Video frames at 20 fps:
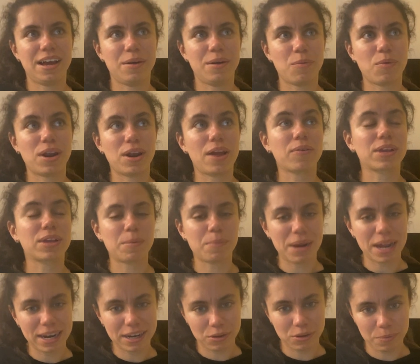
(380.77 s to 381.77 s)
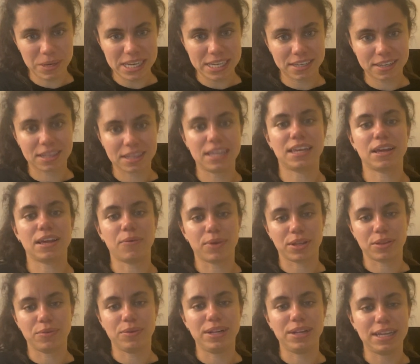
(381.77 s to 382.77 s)
when I was applying to PhDs, I
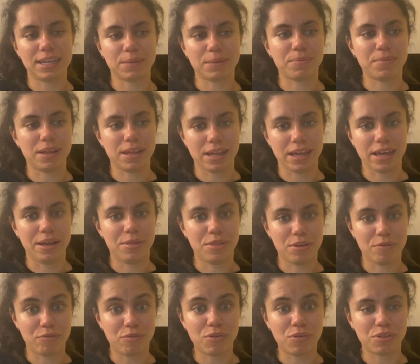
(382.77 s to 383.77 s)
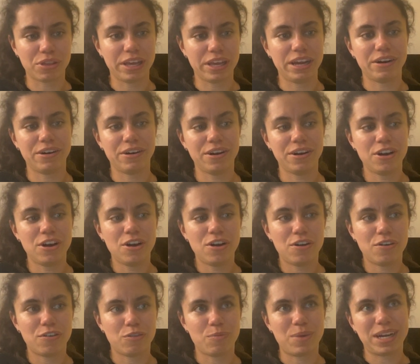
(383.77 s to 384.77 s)
was doing this the 4th year of
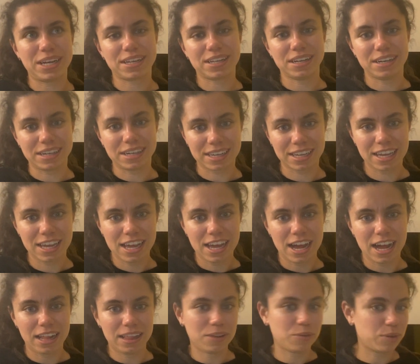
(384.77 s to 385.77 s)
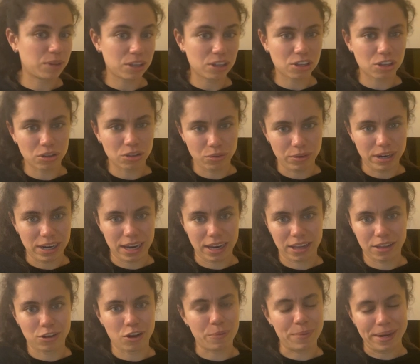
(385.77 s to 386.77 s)
the masters, and it was also during
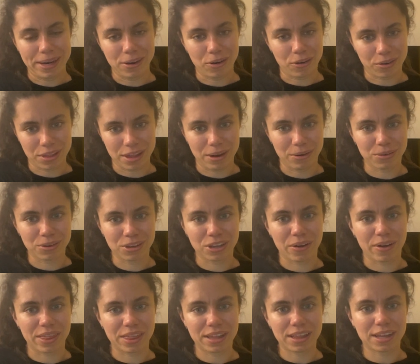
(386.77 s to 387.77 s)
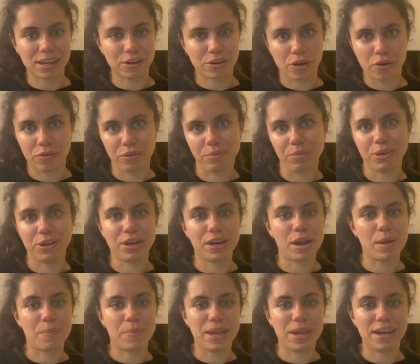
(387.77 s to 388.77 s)
like COVID lockdown, so I think that contributed
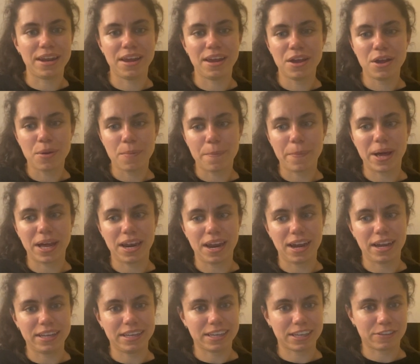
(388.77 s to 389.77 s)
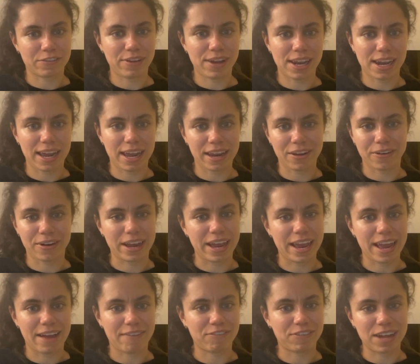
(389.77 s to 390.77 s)
a bit. But I just felt like,
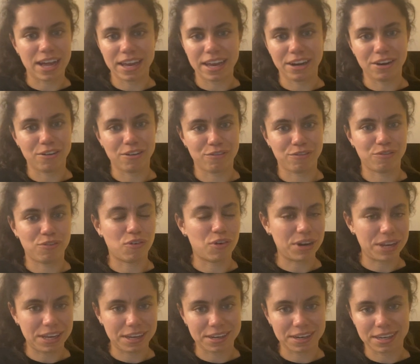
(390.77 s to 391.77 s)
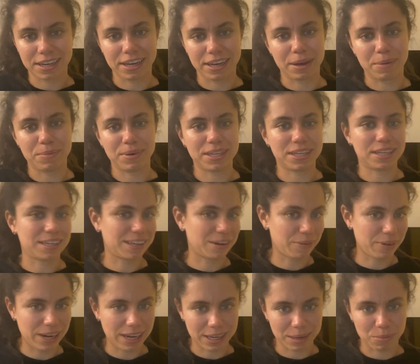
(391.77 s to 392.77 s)
okay, I've had enough. 4 years in Cambridge is a
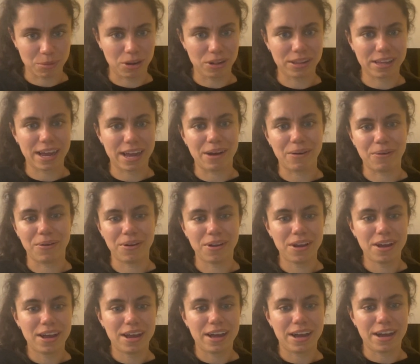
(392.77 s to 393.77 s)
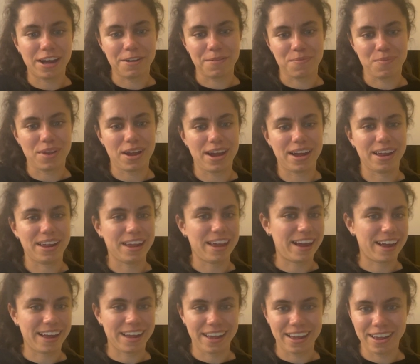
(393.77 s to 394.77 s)
really small town.
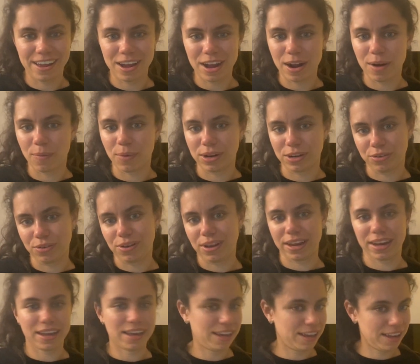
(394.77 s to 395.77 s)
I want to like